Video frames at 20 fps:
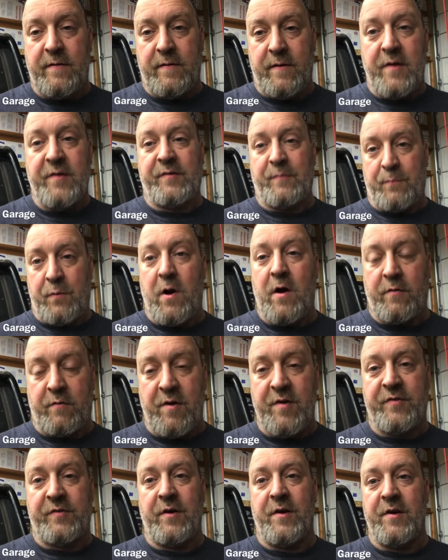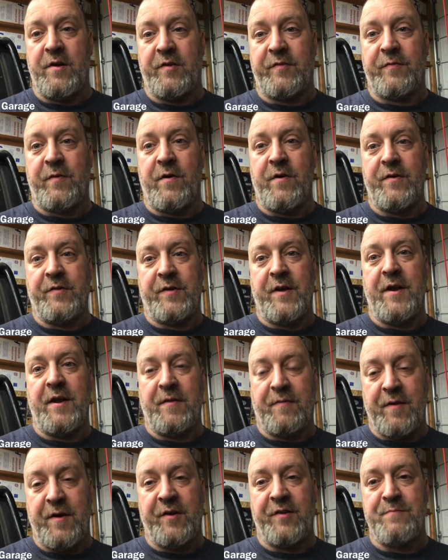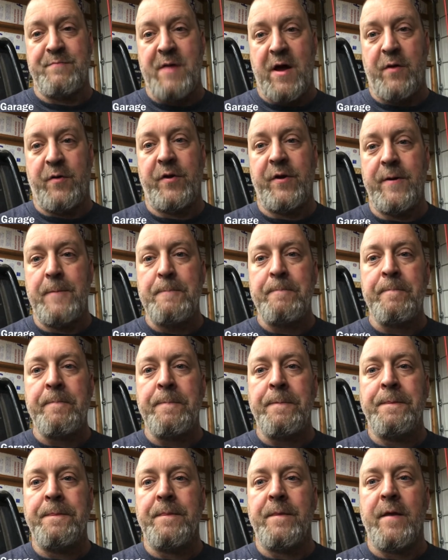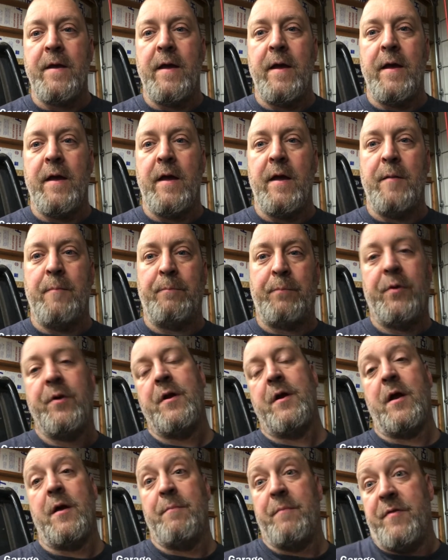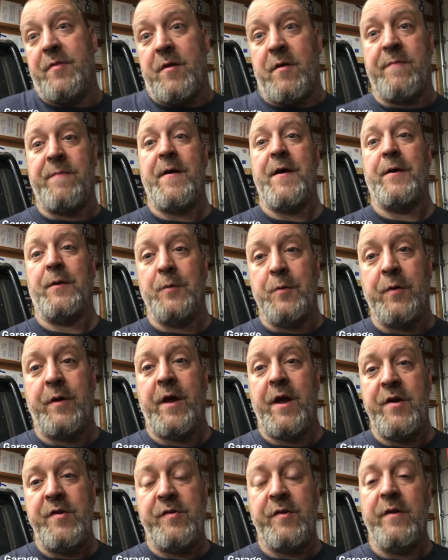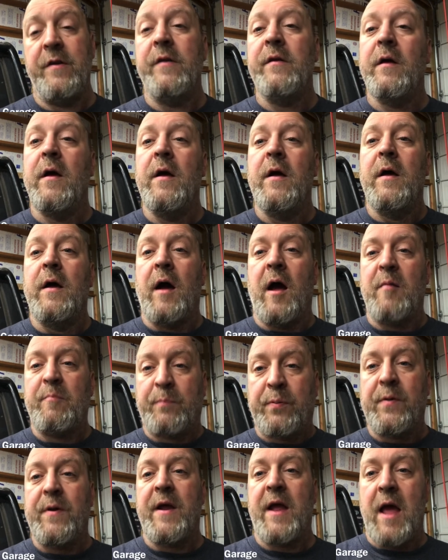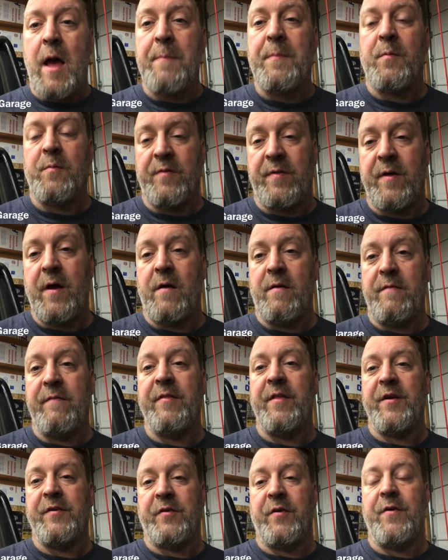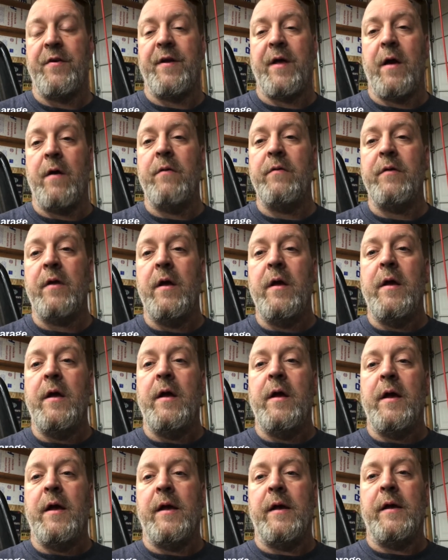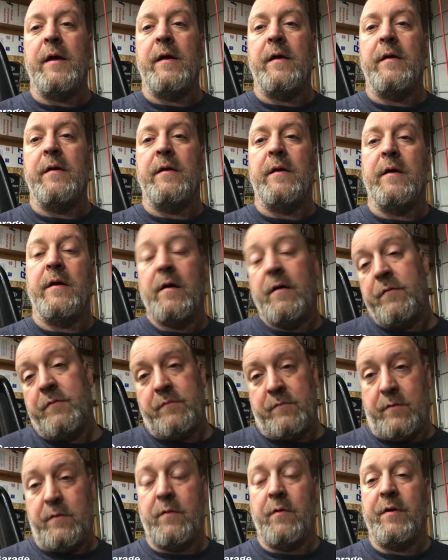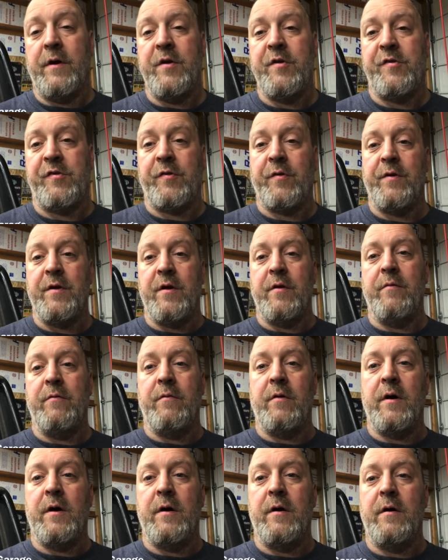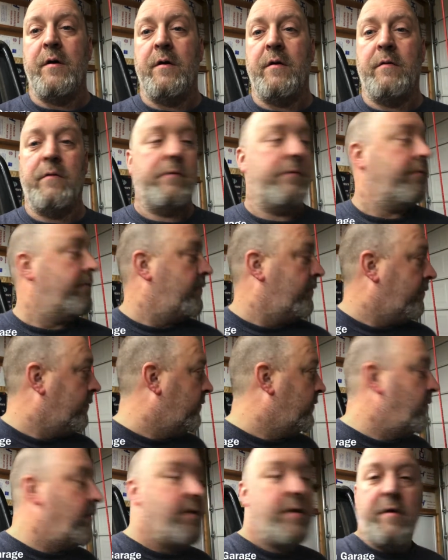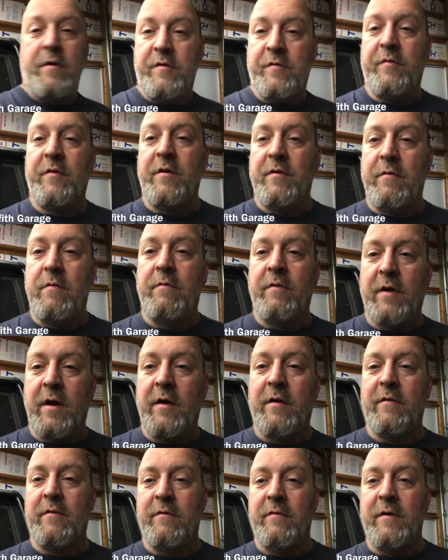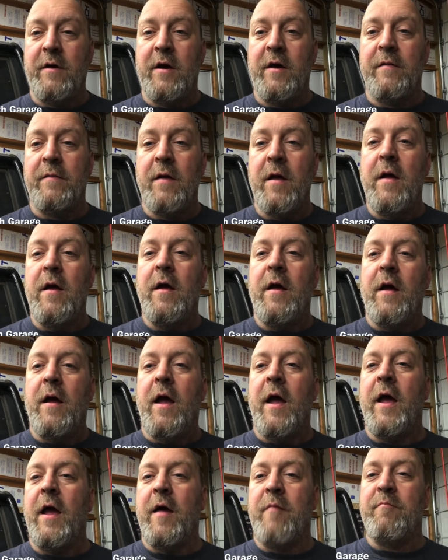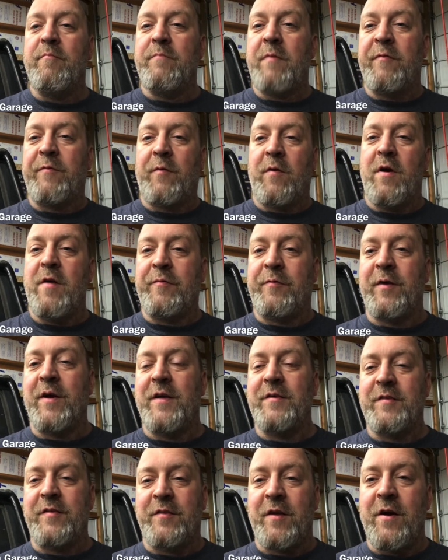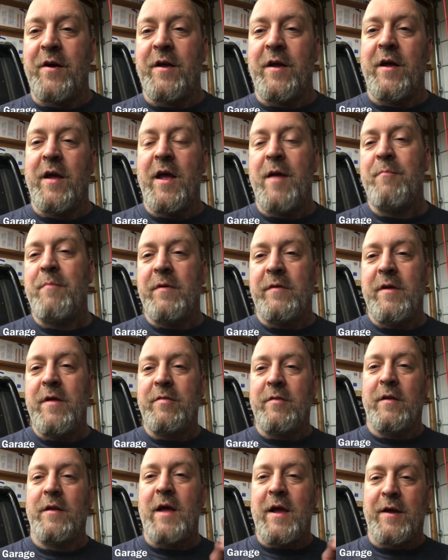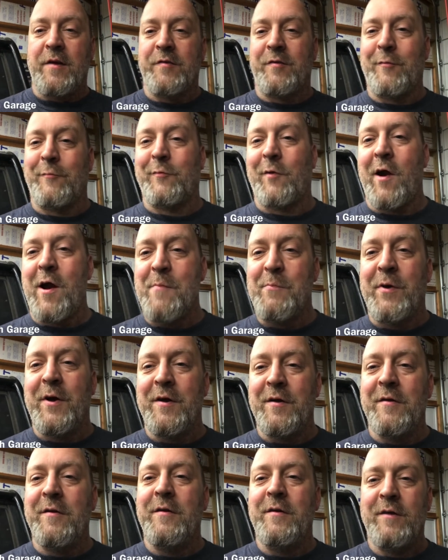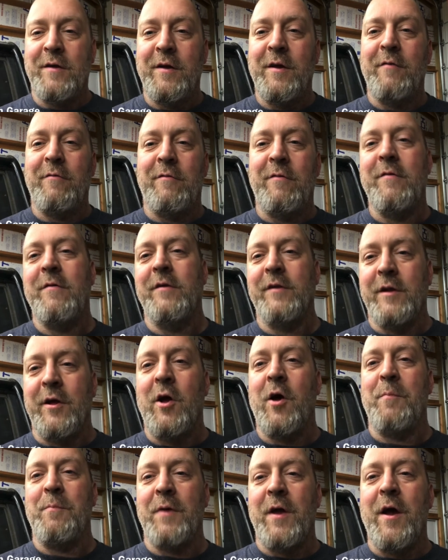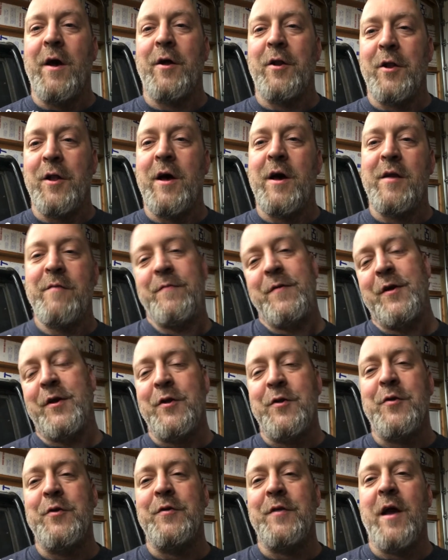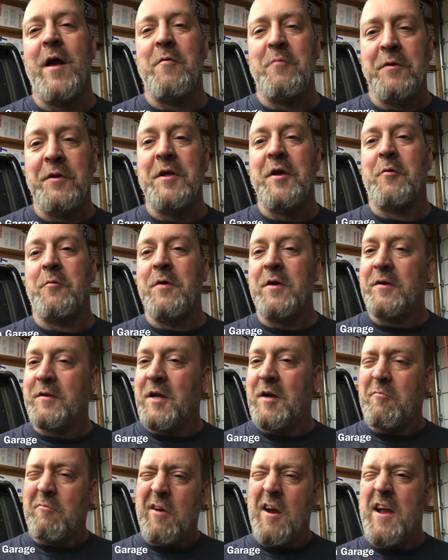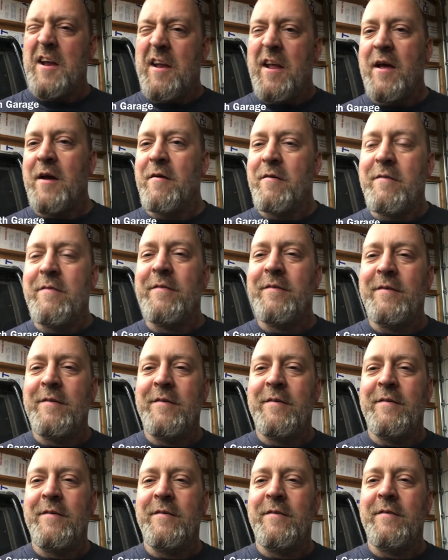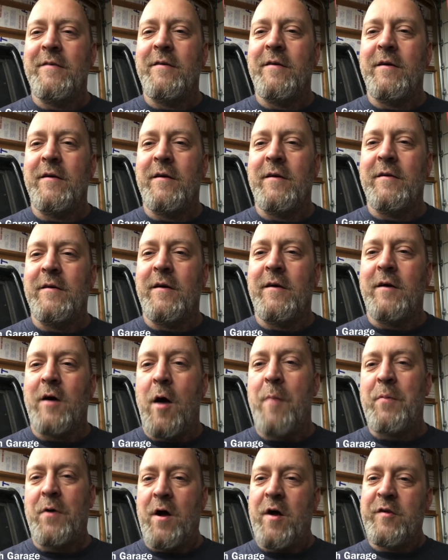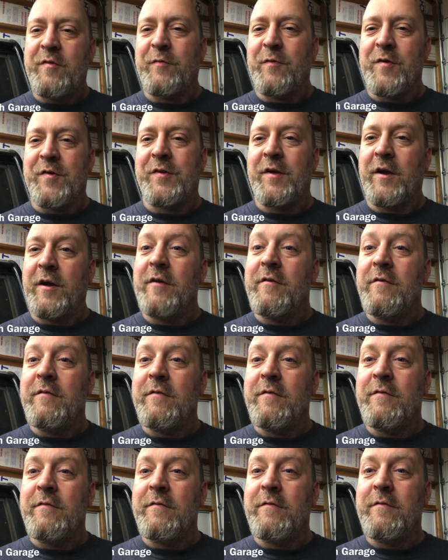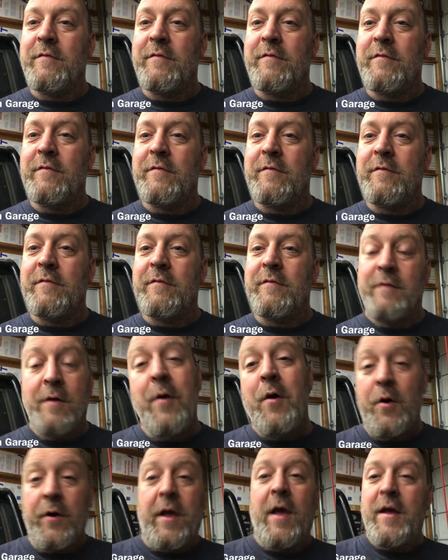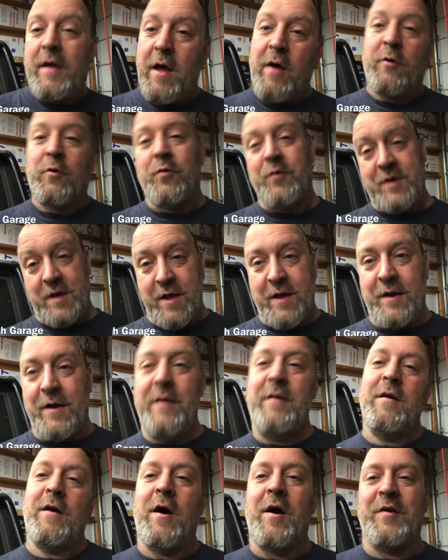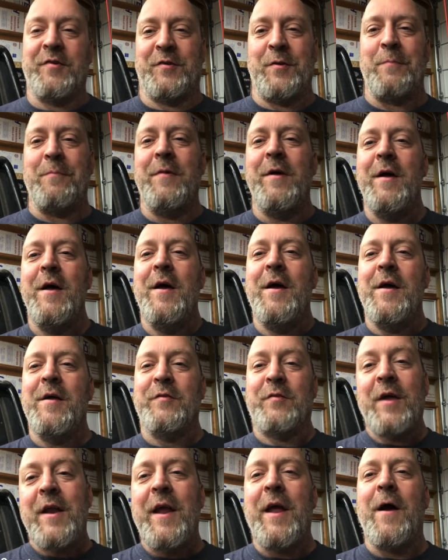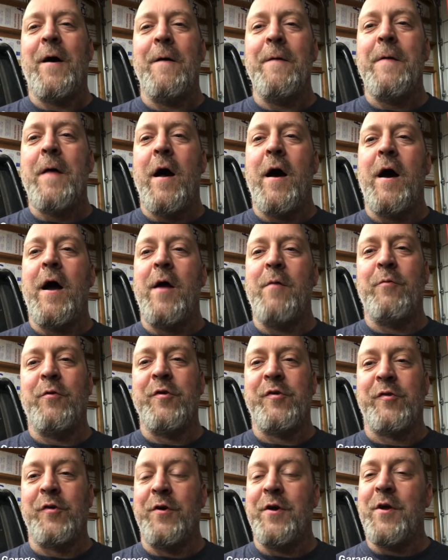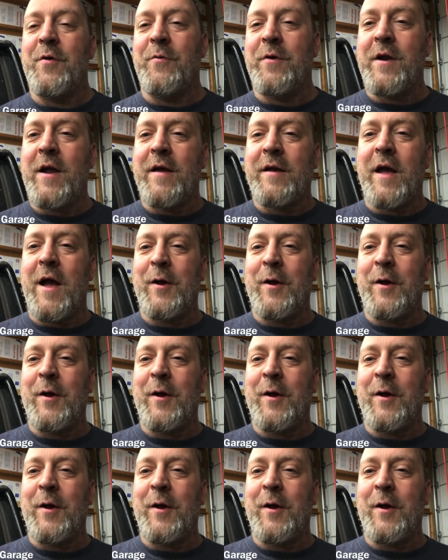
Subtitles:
some progress done as far as getting things mounted and putting them in their final location. I'm pretty happy with how everything turned out, and I'll go ahead and show you what we got going on. And before I forget to tell you, hey, hit the like and subscribe button. It would really help me out a lot if you could do that really quick, like right now. I'll pause for a second. Okay, yeah, cool, you hit it, awesome. So anyhow, I will show you what I got